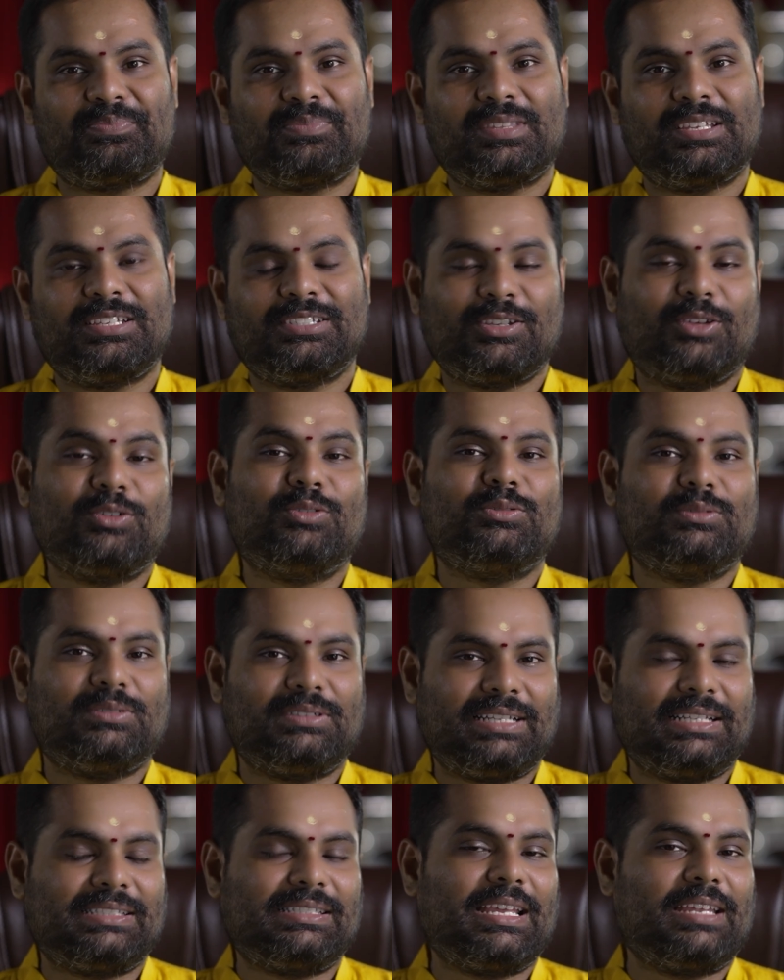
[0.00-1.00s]
So
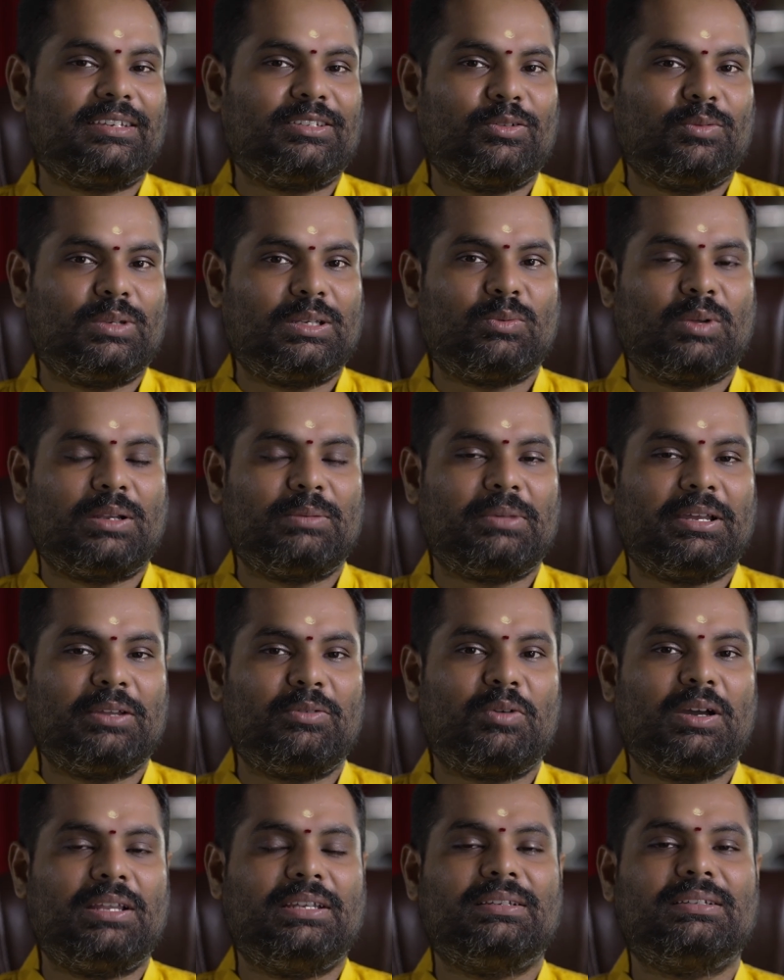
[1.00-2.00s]
let's get to it one by
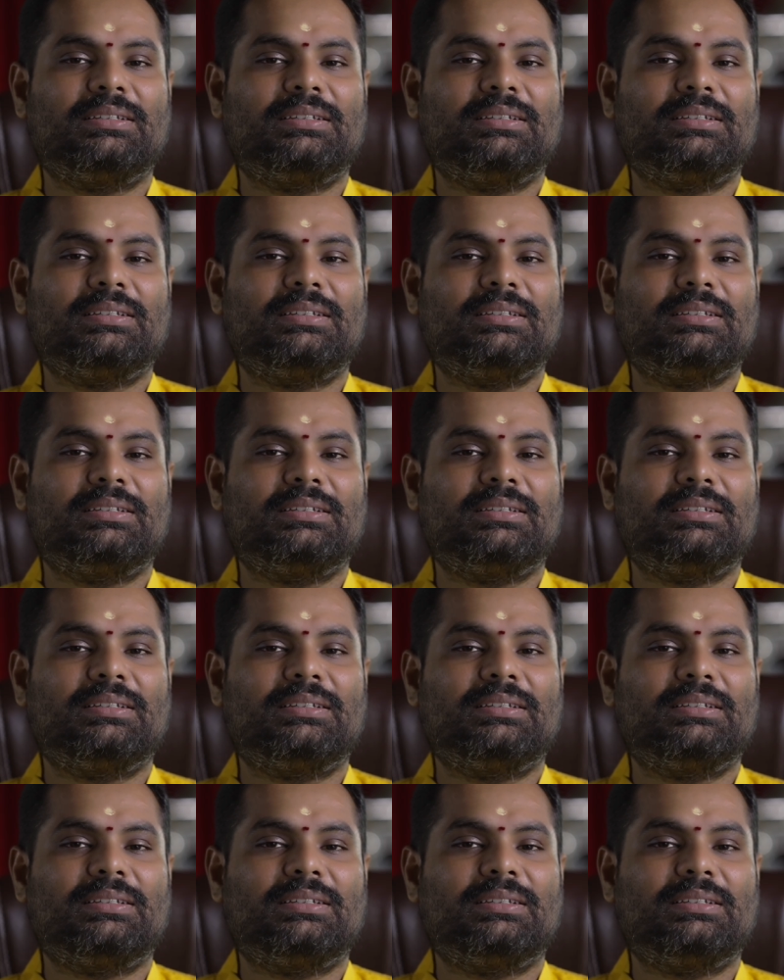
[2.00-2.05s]
one.